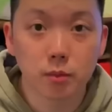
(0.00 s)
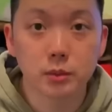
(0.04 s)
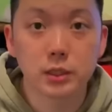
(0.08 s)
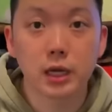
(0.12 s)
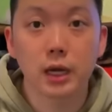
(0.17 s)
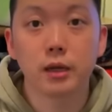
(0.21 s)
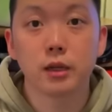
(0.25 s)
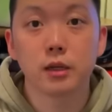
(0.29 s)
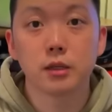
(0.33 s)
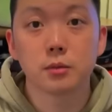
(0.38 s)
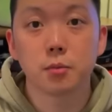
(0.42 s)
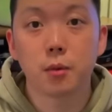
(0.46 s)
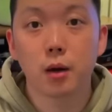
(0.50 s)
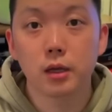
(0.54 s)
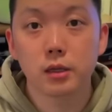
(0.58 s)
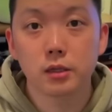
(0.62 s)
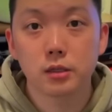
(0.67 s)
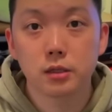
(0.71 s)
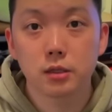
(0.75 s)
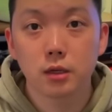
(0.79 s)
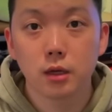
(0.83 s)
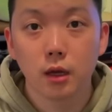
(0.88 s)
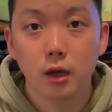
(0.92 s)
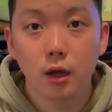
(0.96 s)
Chinese
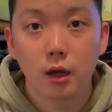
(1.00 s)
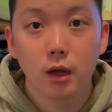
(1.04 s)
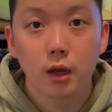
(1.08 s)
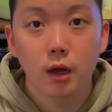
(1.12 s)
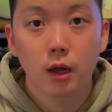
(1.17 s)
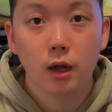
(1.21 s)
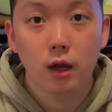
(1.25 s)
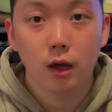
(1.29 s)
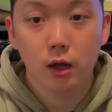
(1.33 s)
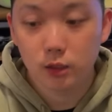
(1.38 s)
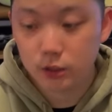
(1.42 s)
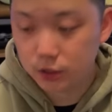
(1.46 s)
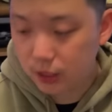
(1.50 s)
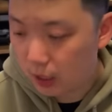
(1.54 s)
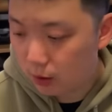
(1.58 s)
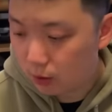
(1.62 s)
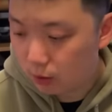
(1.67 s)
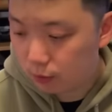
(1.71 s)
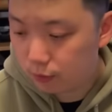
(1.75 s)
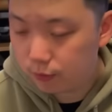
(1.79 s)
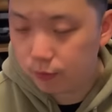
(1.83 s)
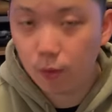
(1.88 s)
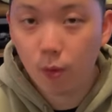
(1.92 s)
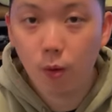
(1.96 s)
brands. Uh,
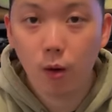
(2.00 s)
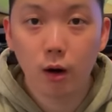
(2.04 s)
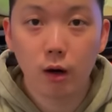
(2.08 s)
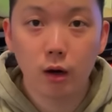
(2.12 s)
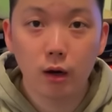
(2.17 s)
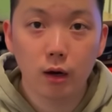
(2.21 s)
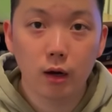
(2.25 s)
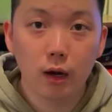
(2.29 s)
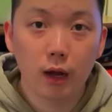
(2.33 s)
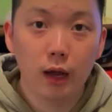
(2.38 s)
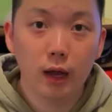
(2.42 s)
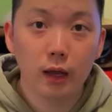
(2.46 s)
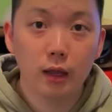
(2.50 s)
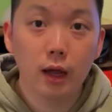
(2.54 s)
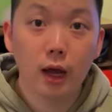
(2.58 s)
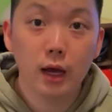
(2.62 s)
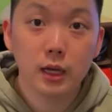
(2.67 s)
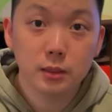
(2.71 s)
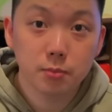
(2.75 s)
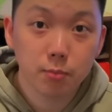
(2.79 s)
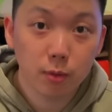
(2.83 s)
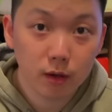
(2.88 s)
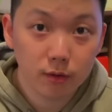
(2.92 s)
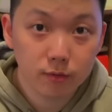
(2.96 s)
Shadow four and
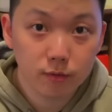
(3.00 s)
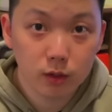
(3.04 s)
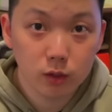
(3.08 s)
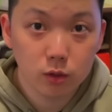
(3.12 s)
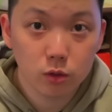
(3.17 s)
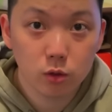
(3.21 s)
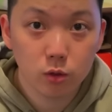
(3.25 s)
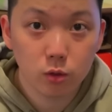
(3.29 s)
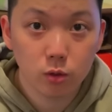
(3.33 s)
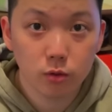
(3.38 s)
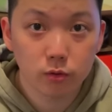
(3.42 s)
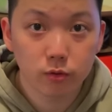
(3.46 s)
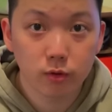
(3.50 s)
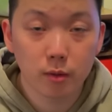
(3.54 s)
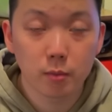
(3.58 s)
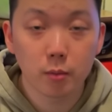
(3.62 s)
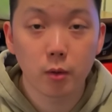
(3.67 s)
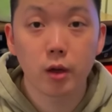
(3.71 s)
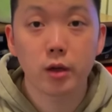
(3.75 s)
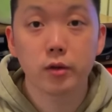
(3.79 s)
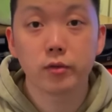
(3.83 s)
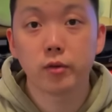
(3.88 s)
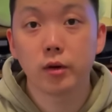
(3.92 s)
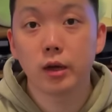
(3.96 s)
Iceblood V two from
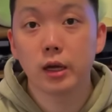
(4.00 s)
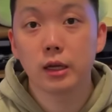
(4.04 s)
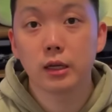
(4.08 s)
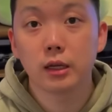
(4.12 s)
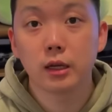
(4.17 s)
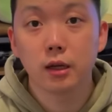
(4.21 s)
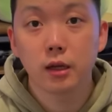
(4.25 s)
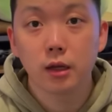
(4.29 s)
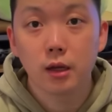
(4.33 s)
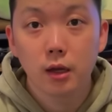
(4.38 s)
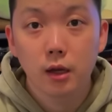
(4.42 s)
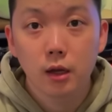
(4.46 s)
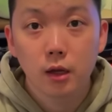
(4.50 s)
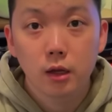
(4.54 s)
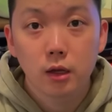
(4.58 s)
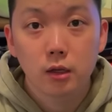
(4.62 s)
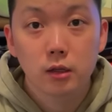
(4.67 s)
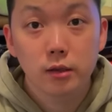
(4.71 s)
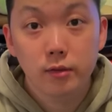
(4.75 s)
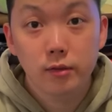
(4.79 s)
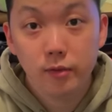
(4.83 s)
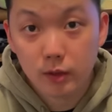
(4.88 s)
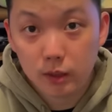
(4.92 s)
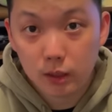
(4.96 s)
Way of Wade,
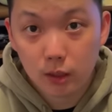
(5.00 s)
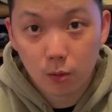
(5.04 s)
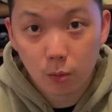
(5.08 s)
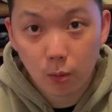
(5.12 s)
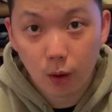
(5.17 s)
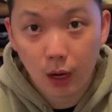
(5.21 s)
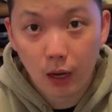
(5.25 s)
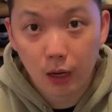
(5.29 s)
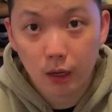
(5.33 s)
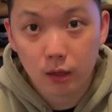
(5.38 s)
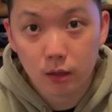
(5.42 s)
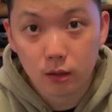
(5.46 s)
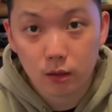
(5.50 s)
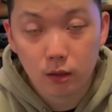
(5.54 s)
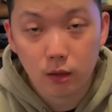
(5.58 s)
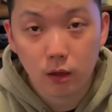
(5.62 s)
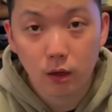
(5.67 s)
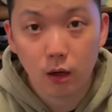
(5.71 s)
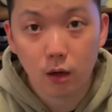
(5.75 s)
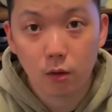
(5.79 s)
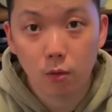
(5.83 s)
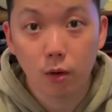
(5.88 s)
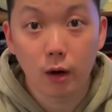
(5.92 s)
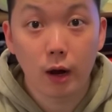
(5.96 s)
D V D one
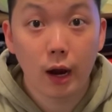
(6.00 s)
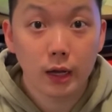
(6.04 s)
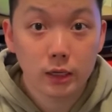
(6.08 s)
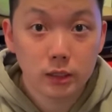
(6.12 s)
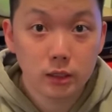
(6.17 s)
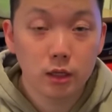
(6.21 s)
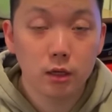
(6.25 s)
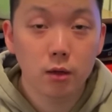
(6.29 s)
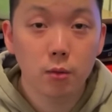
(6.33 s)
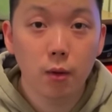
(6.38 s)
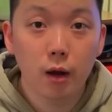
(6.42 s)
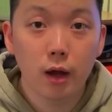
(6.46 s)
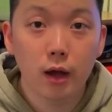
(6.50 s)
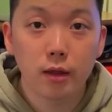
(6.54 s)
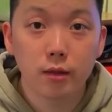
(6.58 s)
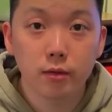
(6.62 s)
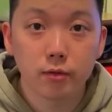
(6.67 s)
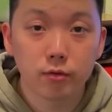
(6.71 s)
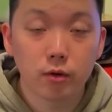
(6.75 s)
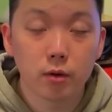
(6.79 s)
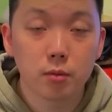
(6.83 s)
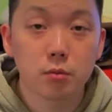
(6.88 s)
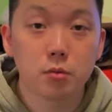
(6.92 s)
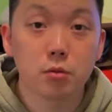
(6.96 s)
or S D one
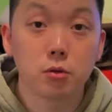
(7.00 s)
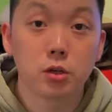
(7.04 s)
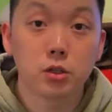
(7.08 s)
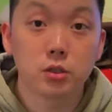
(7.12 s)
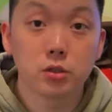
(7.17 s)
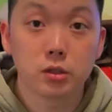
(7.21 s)
from three